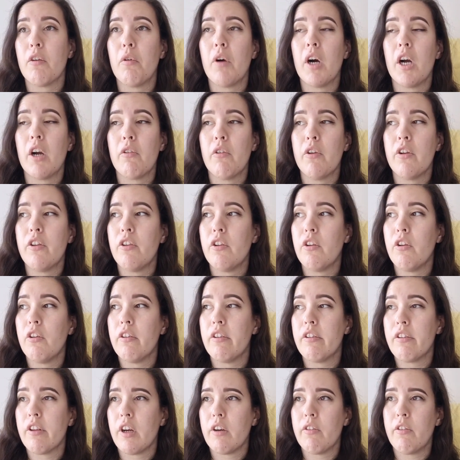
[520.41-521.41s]
what I would do
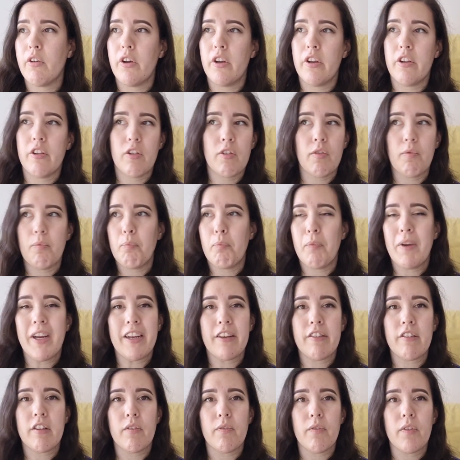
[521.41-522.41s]
is I would make
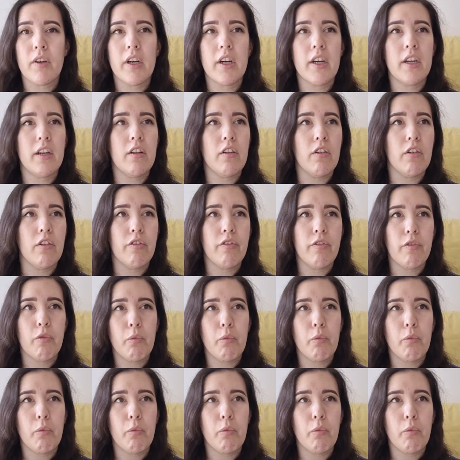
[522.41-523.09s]
some kind of